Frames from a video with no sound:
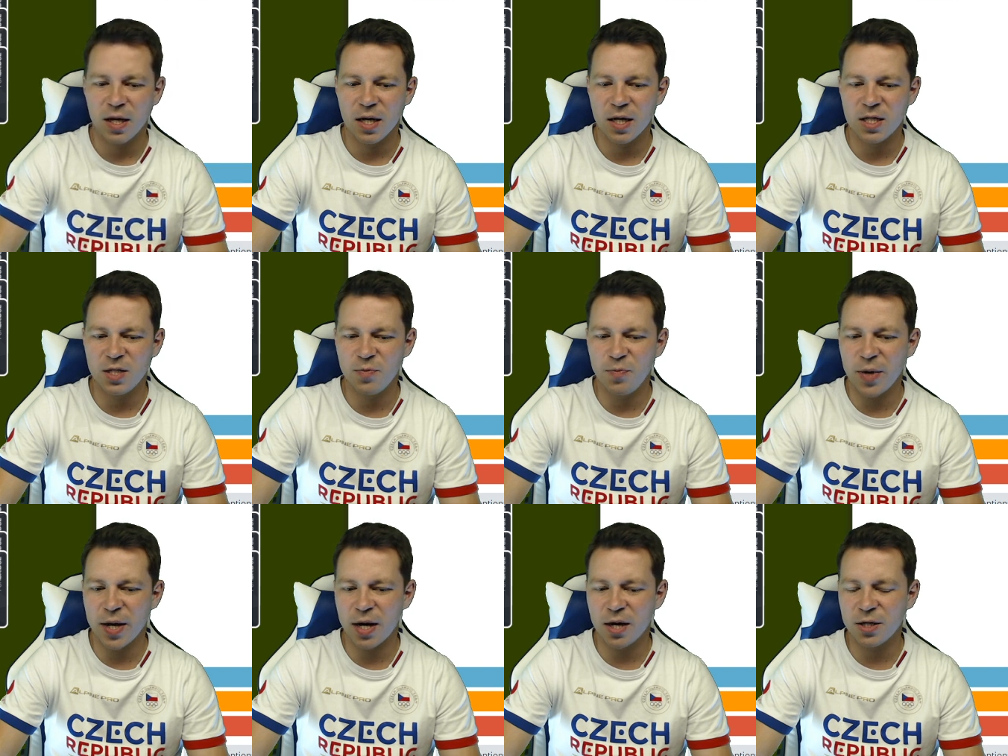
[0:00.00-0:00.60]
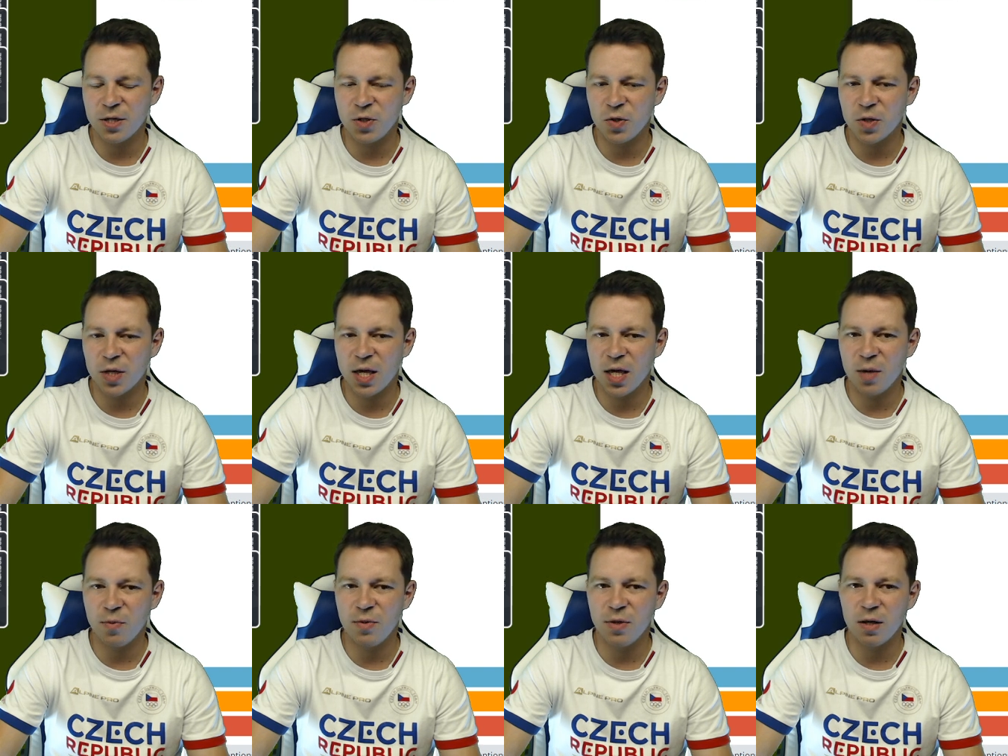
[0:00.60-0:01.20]
it's better to
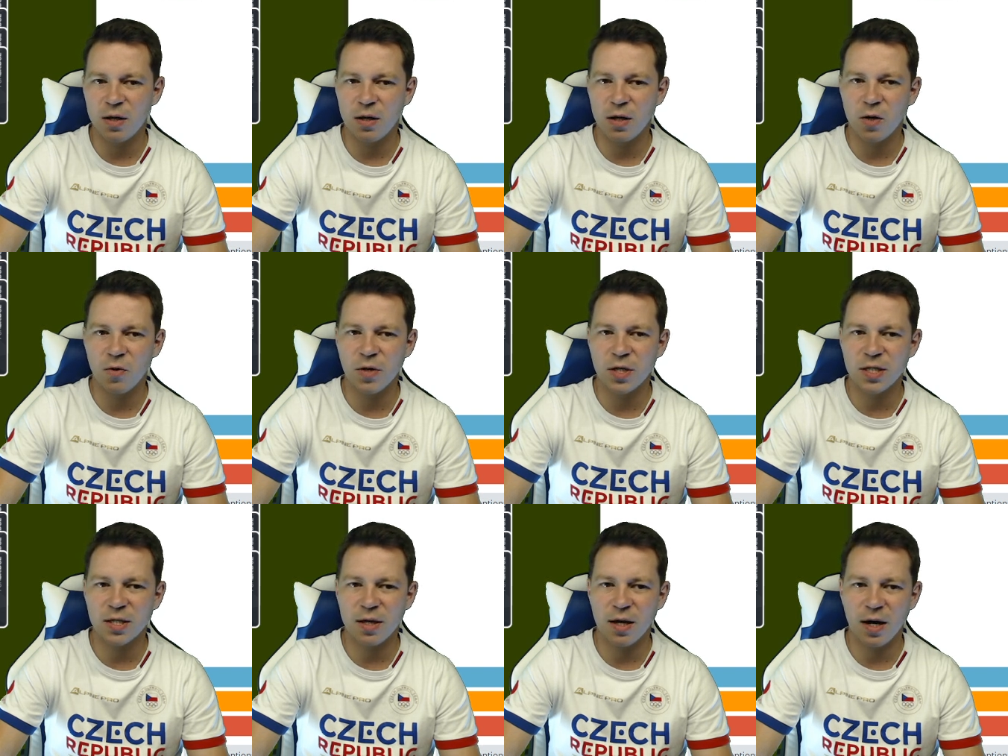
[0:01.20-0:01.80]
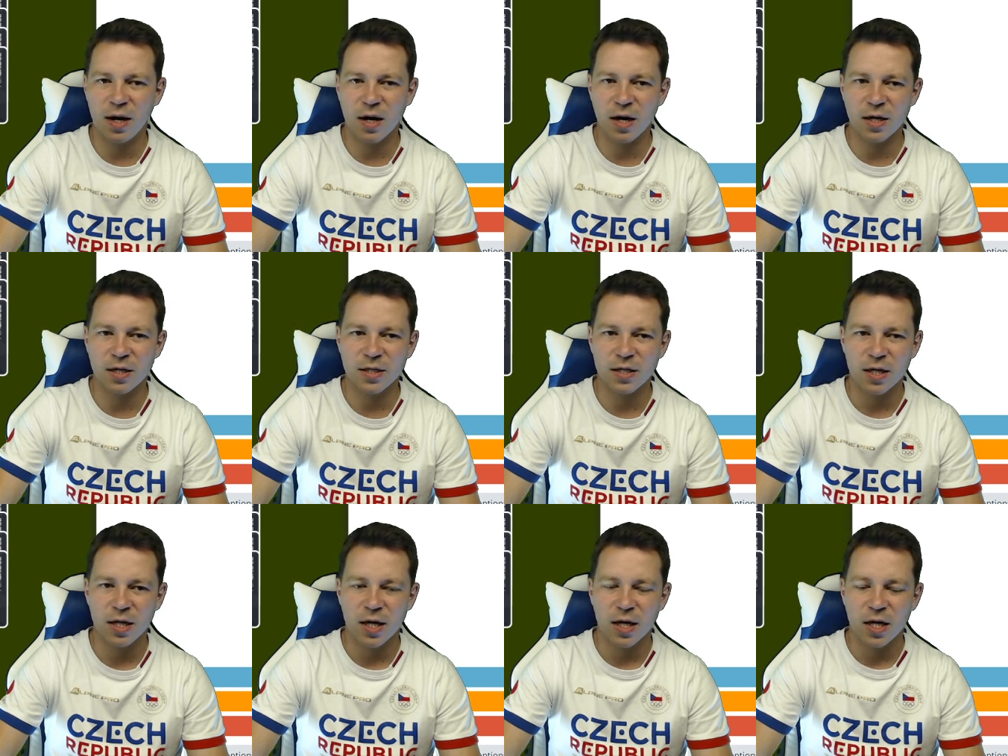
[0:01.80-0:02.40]
keep the lowest
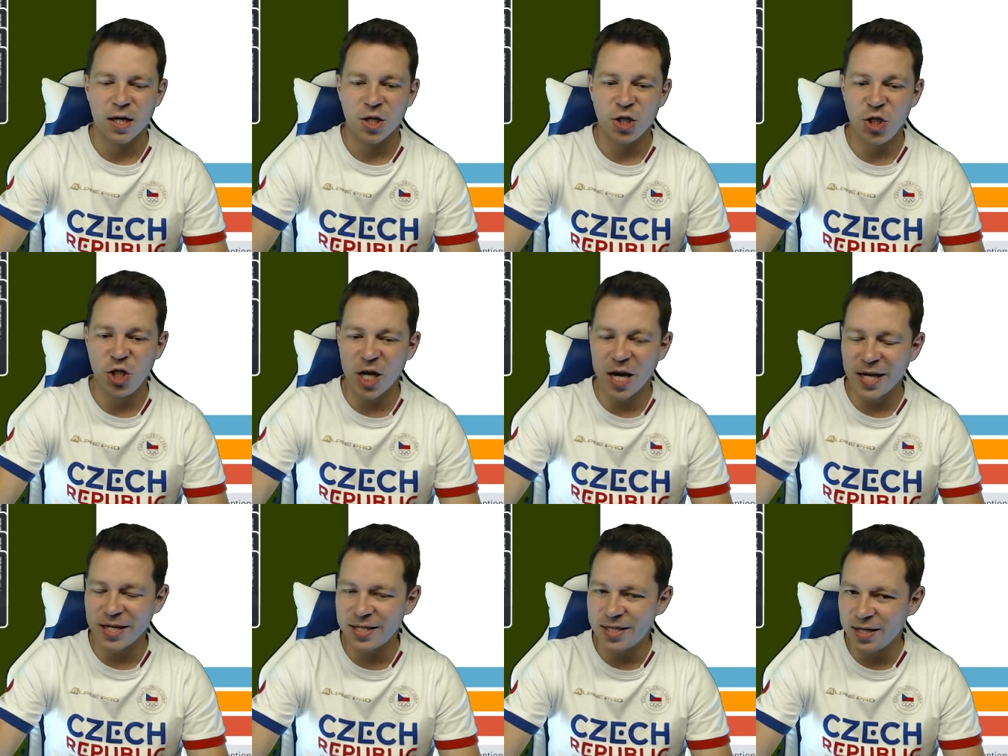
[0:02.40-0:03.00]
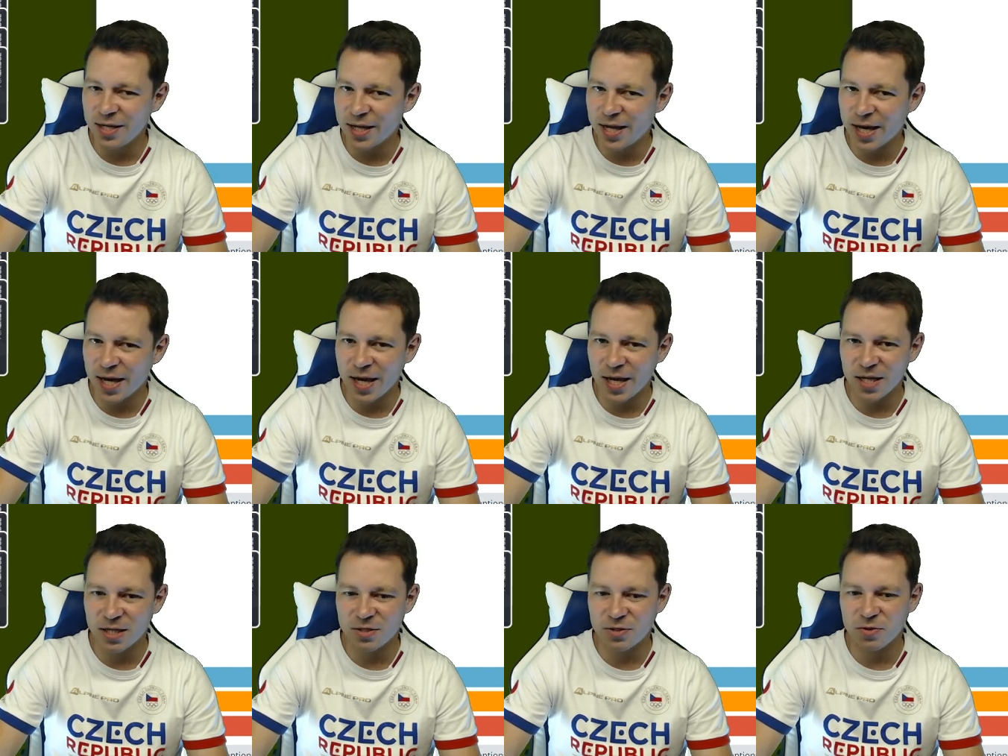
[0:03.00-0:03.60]
card just in
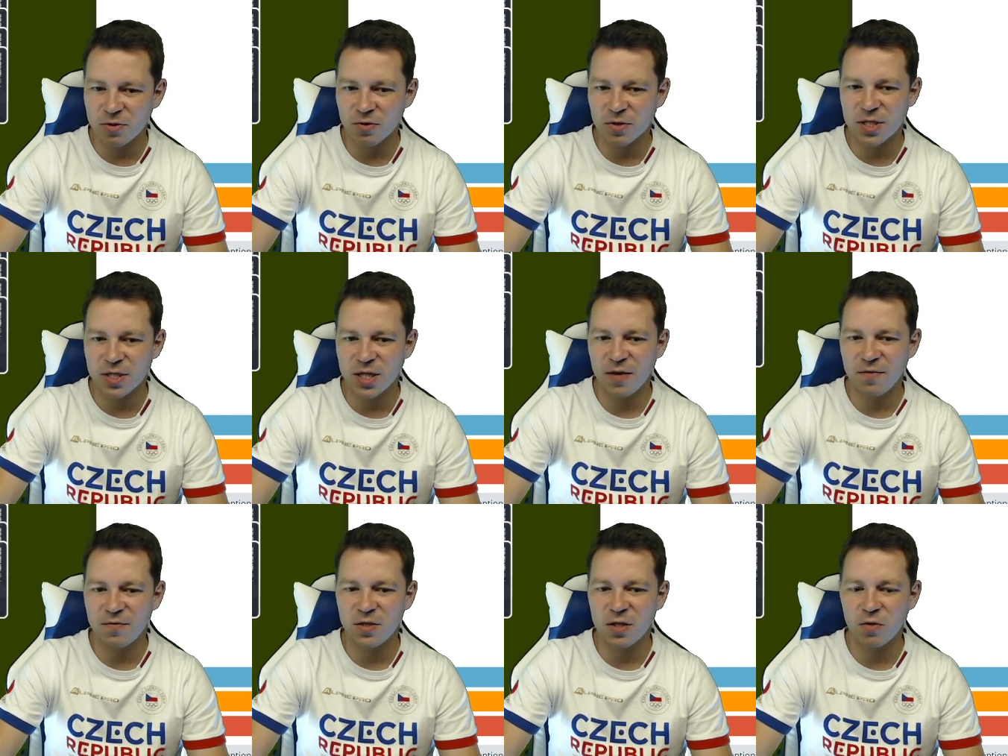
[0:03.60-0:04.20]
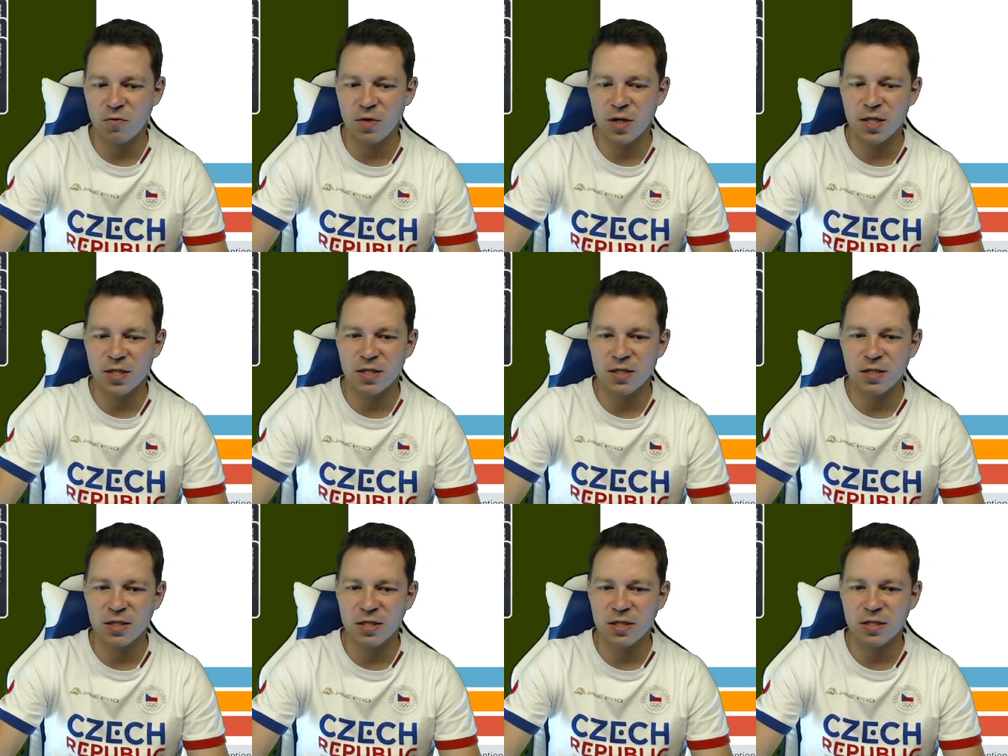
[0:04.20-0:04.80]
case for safety
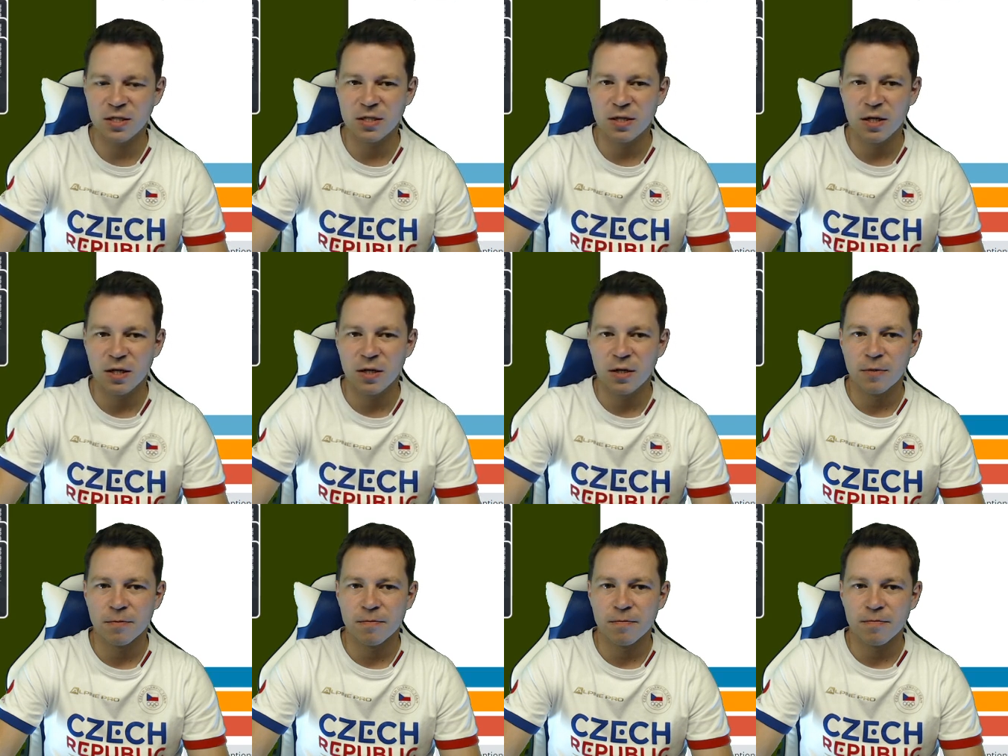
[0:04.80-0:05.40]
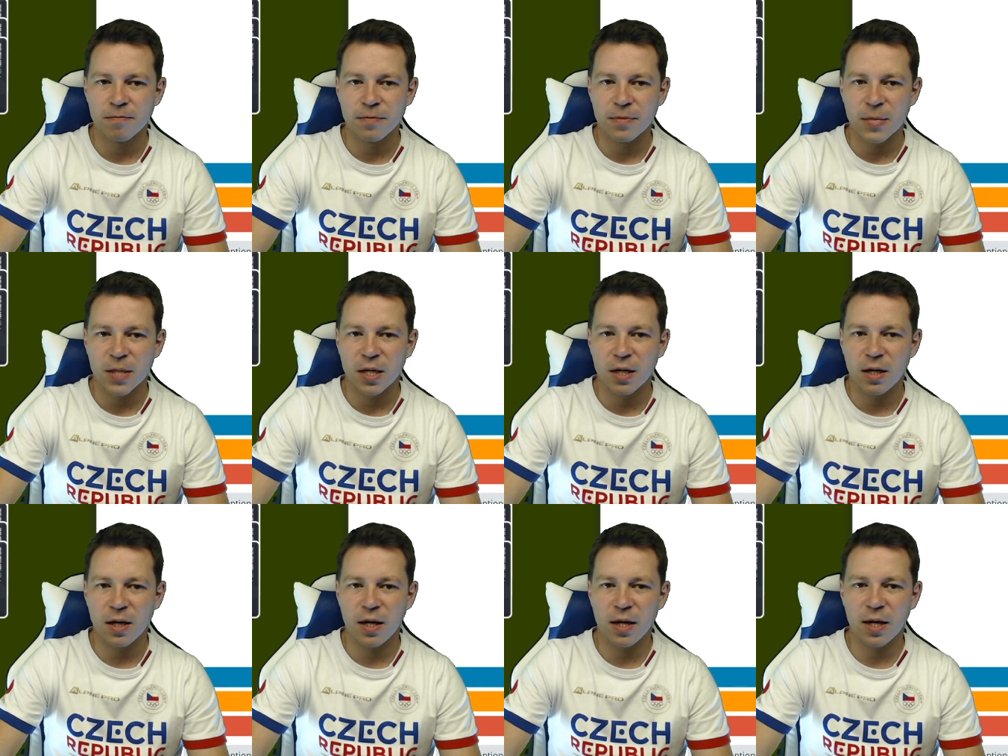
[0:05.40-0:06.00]
reasons,
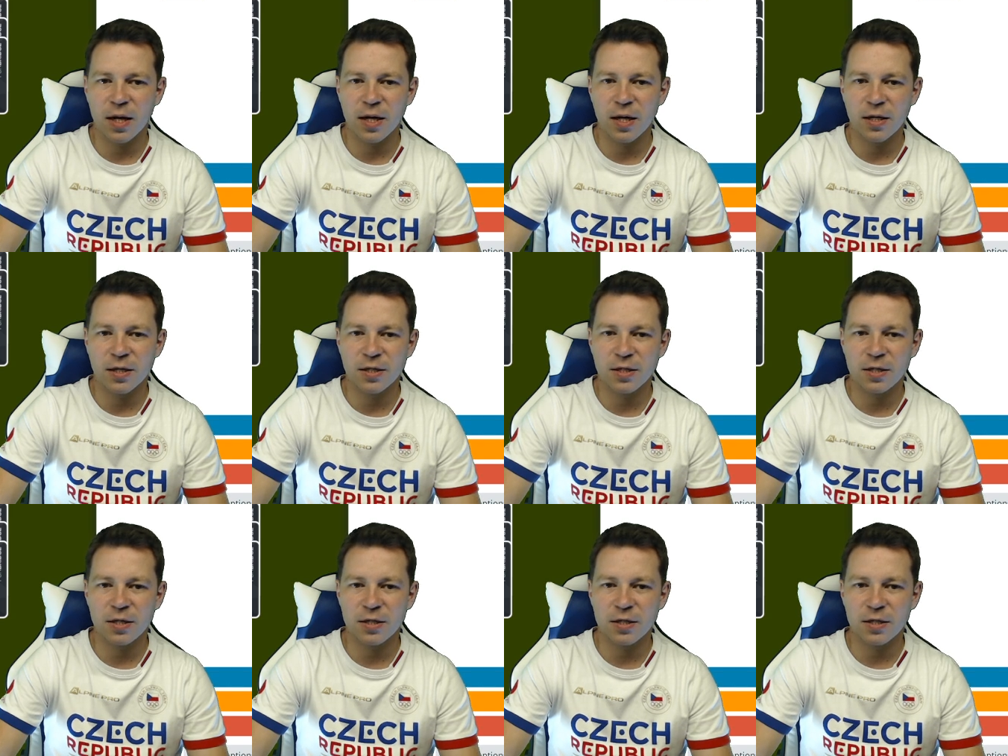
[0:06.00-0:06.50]
and